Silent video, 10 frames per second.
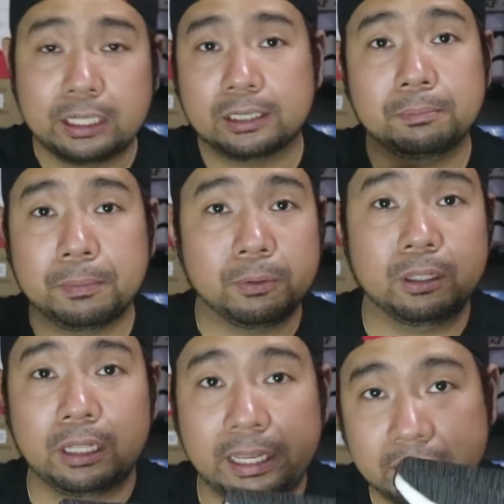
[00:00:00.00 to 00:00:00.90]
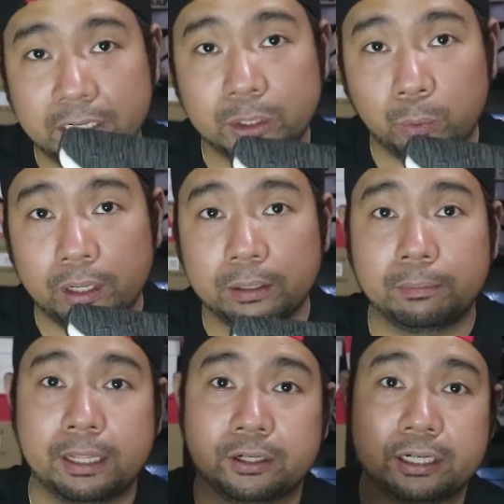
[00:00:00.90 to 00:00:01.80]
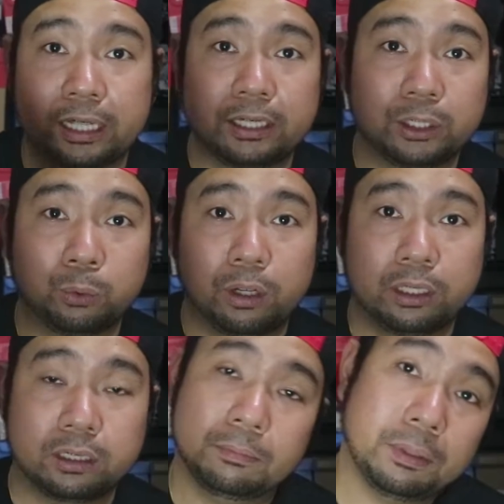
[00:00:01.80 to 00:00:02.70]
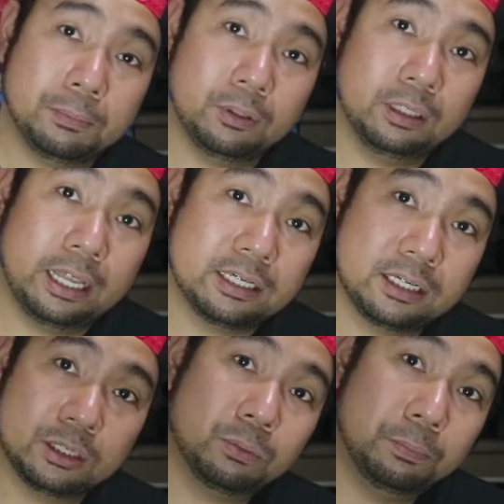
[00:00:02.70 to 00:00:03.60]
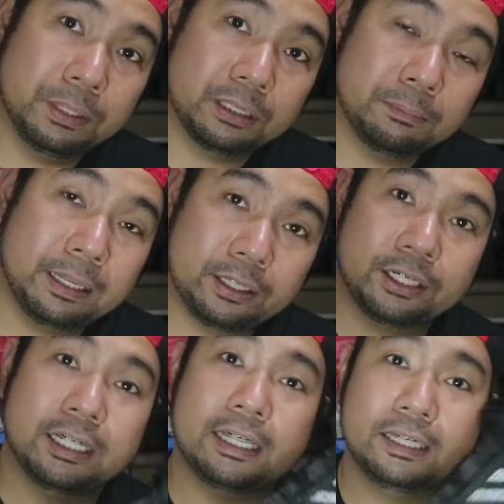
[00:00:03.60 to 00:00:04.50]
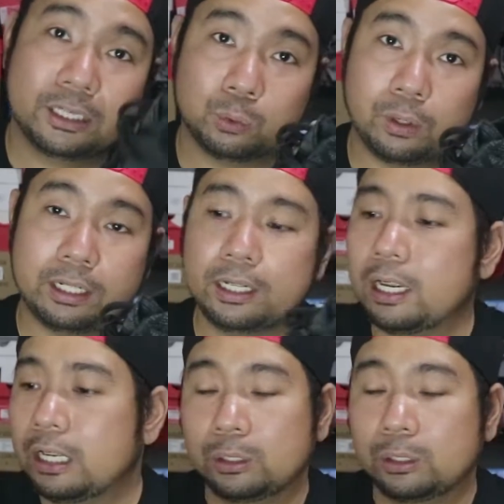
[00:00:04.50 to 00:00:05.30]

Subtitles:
some people likes this one better than this one. Some people likes this better than this one.